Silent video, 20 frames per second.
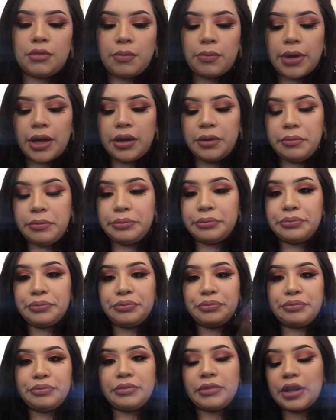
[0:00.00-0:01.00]
Bam,
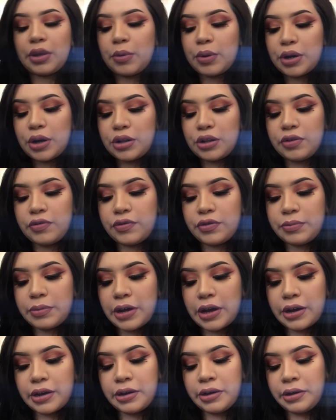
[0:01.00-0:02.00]
went all over
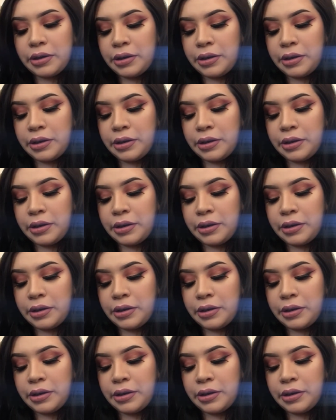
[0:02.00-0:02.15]
my